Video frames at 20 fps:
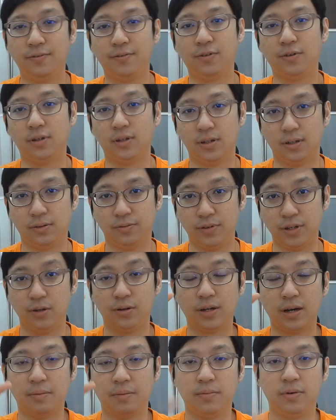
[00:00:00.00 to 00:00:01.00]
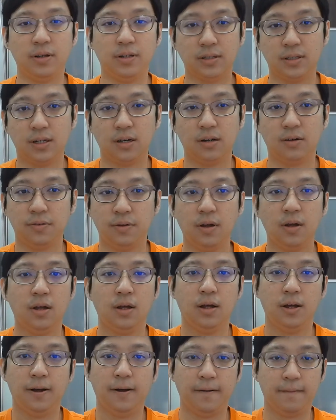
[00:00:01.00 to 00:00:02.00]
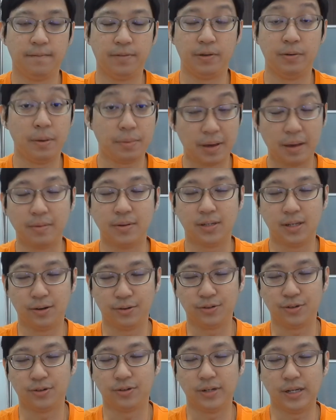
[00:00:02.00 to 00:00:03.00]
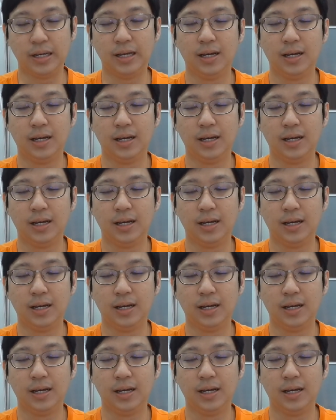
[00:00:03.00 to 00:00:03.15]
for the video camera itself, the webcam itself, sorry,